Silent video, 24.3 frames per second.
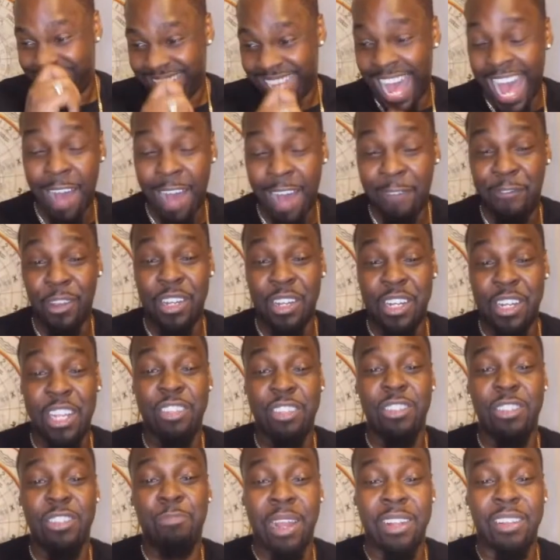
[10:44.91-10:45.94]
I feel
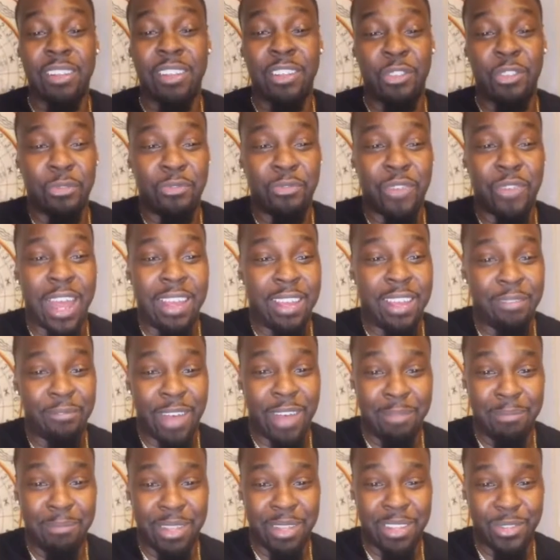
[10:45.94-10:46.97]
disrespected you
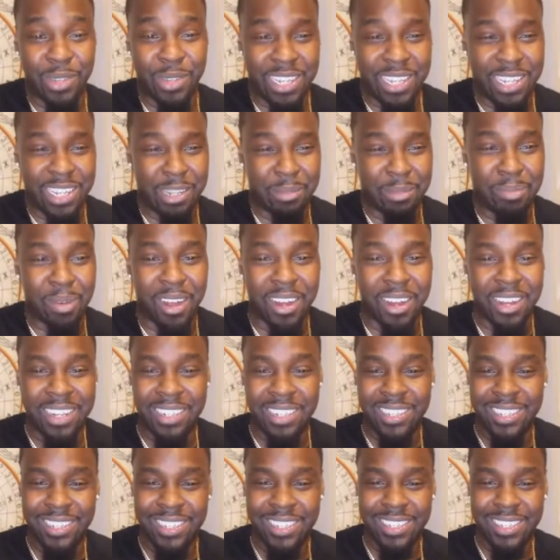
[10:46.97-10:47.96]
invite me to a Diddy party.